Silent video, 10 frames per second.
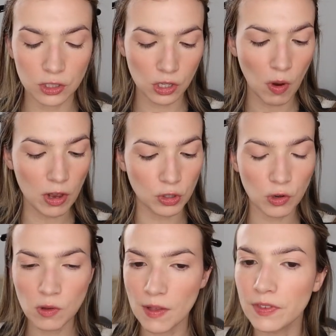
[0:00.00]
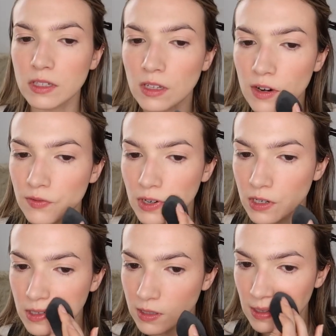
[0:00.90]
So I'll show you on this side
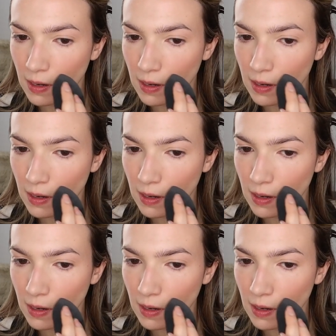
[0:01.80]
first.